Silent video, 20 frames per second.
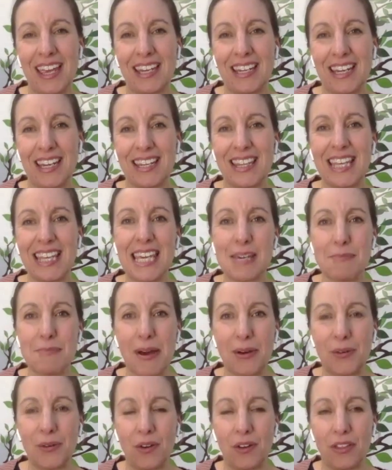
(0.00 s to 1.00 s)
In, in thinking
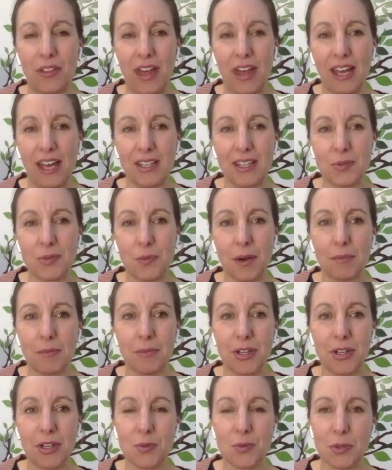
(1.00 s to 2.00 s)
about all of that, what
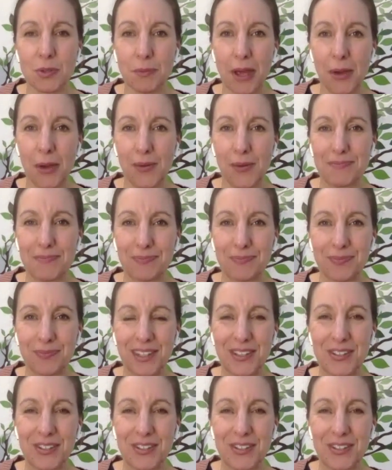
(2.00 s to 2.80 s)
emerged was a poem.